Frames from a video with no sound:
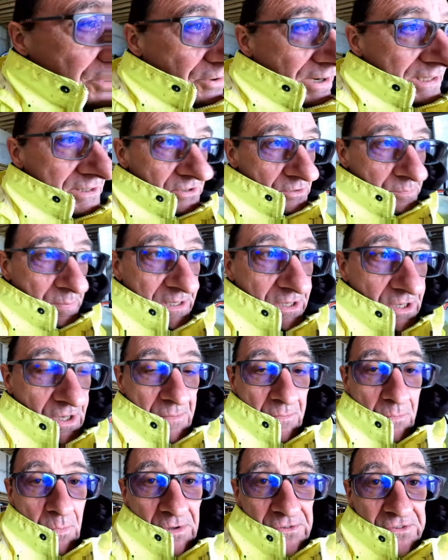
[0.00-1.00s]
the grass has been
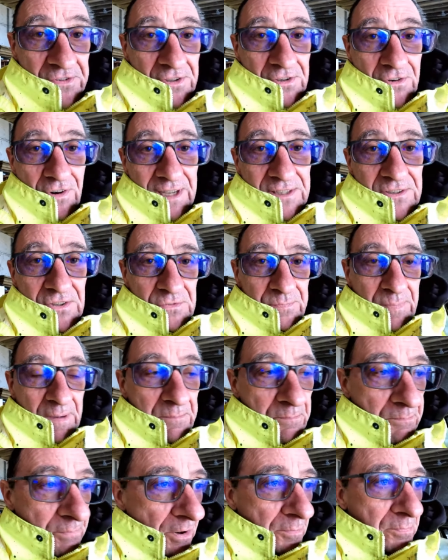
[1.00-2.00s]

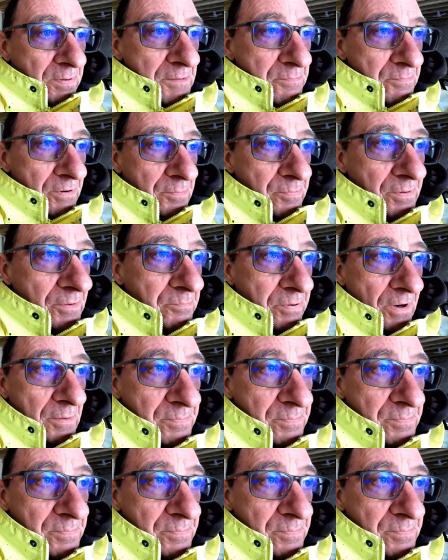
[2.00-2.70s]
properly cut,